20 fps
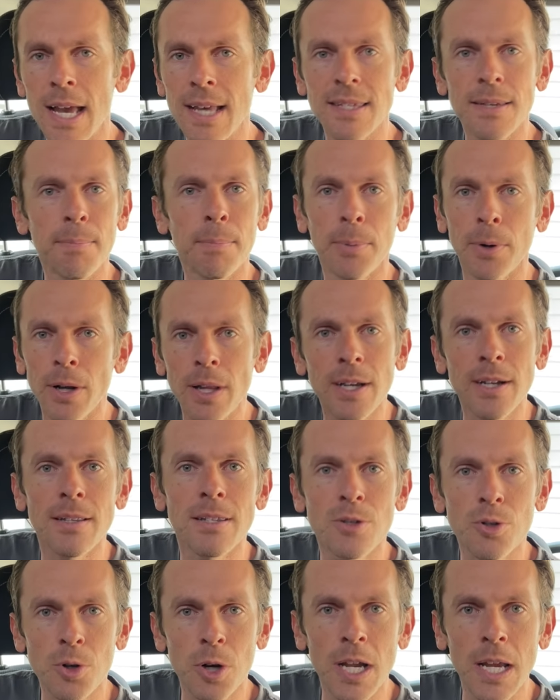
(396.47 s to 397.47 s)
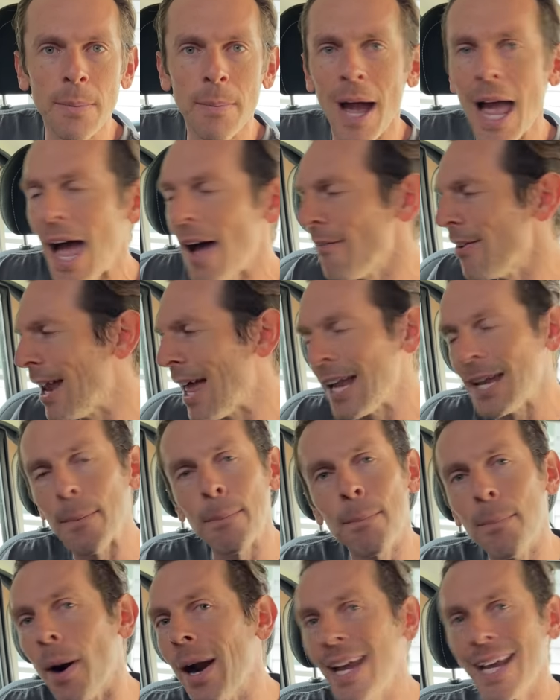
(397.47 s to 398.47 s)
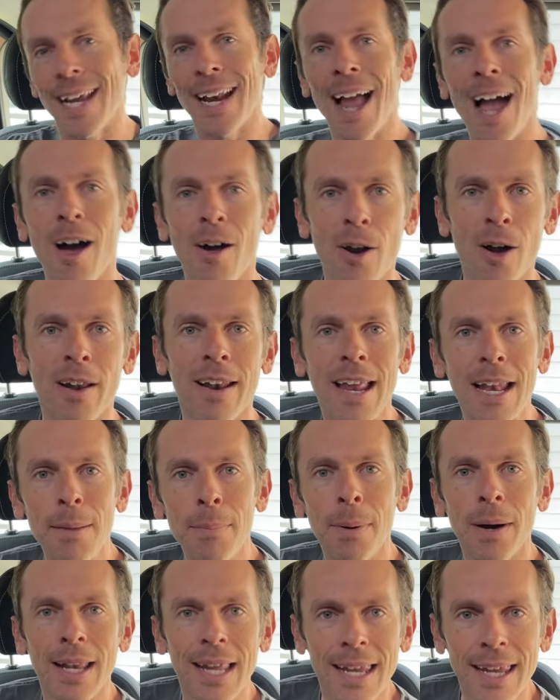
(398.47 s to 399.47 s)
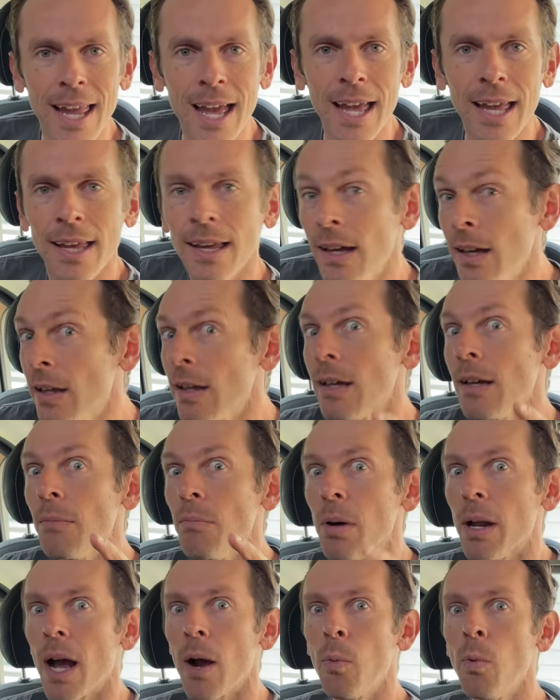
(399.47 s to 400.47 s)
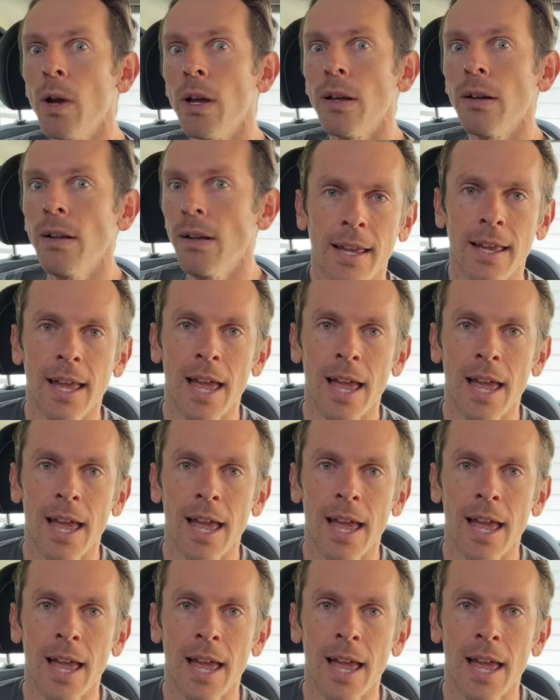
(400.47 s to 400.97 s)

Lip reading: has a pretty good stream. I haven't had to break it out on anybody yet, but I will.